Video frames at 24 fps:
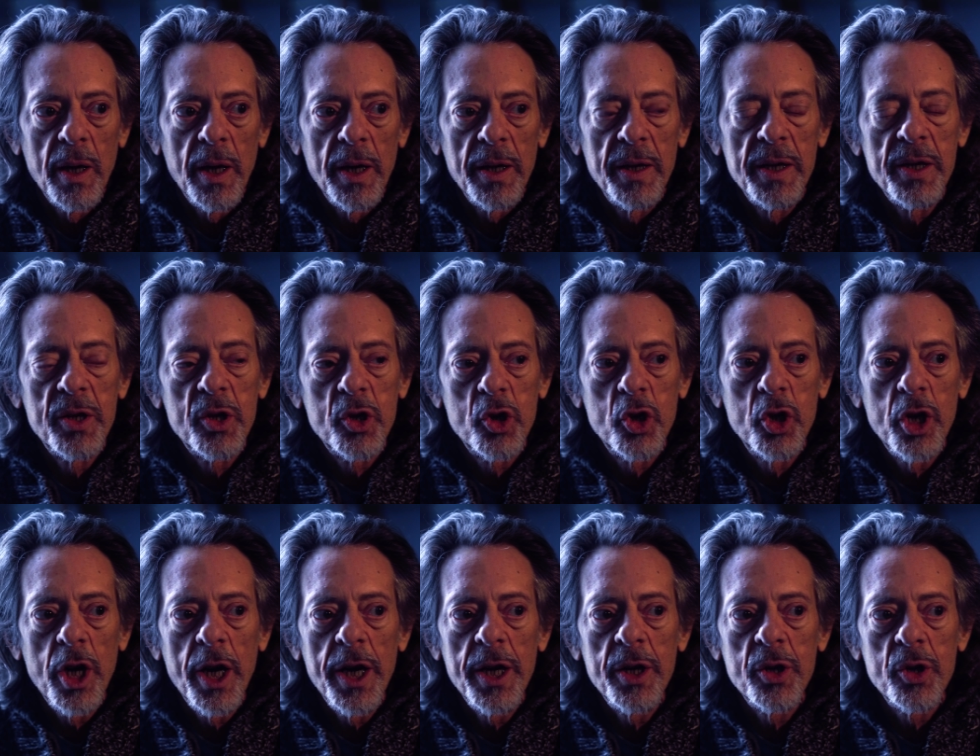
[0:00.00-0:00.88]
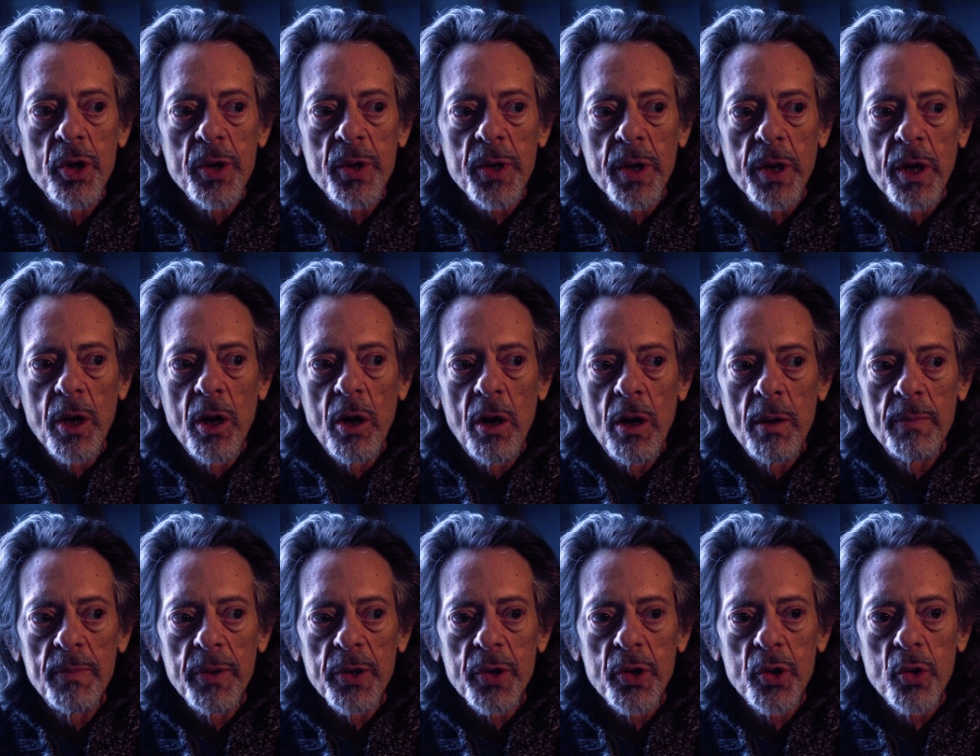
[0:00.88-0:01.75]
This change is
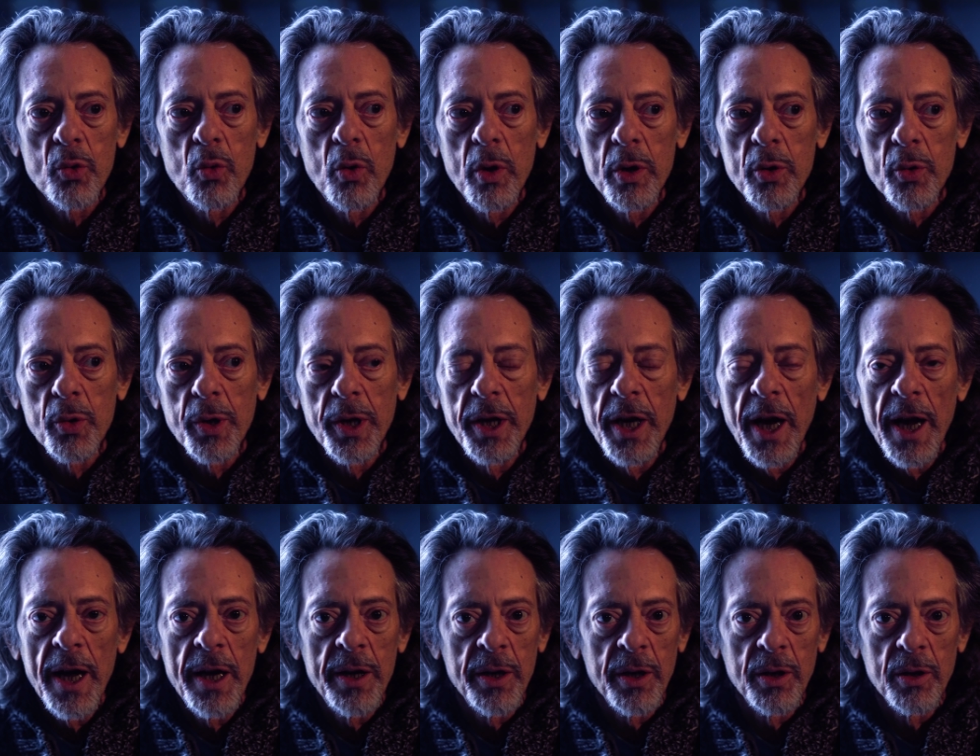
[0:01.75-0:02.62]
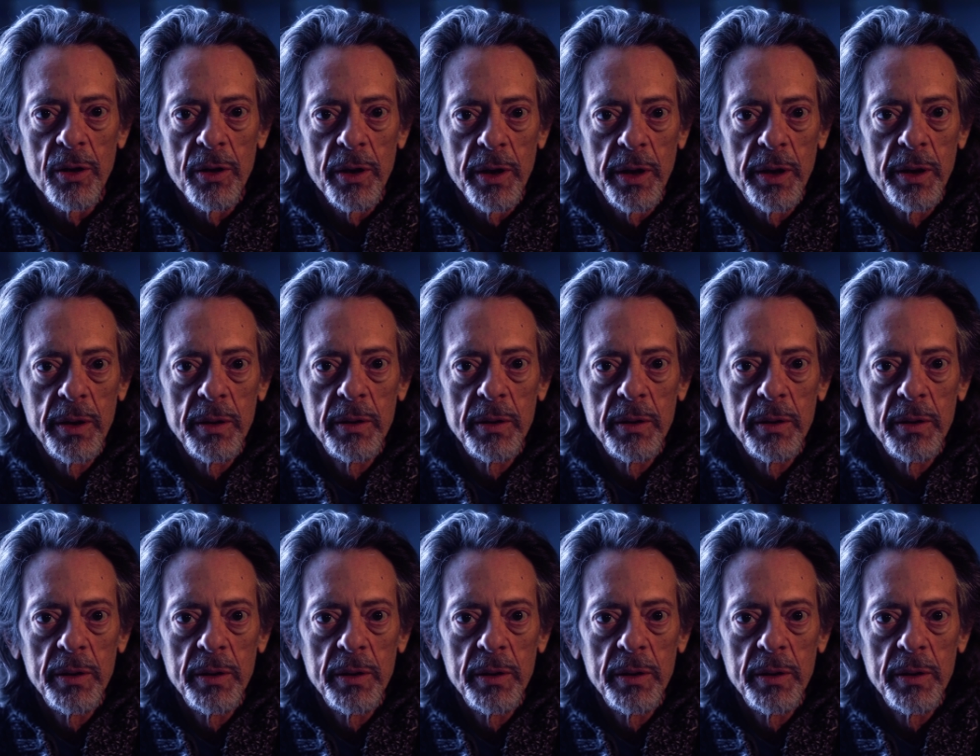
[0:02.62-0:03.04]
accomplished quite organically,